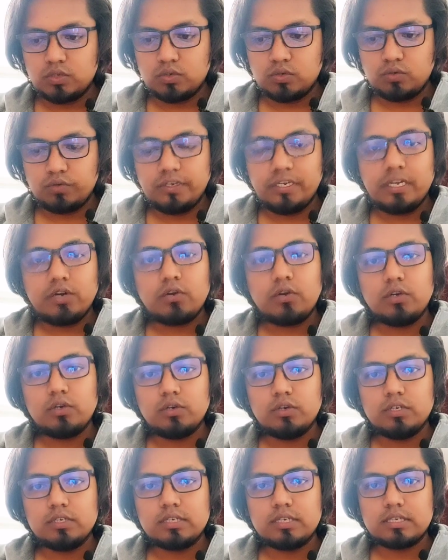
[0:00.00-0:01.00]
So we are going
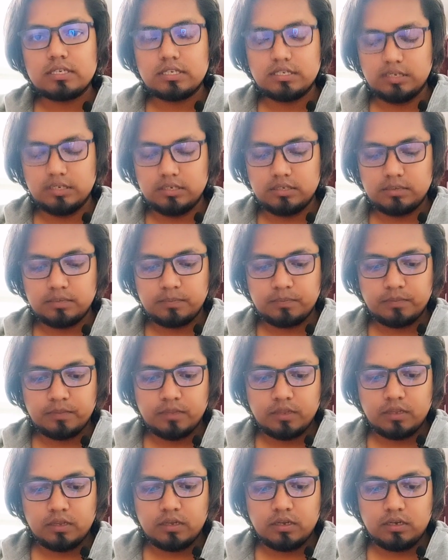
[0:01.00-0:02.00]
to discuss here
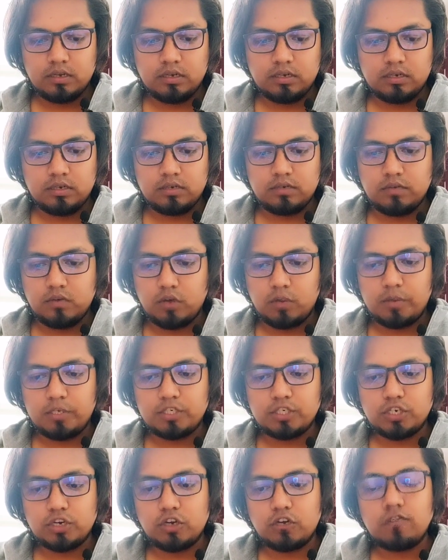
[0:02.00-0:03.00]

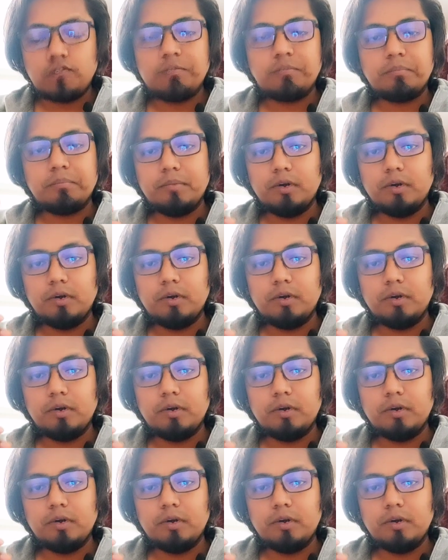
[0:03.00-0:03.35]
formation of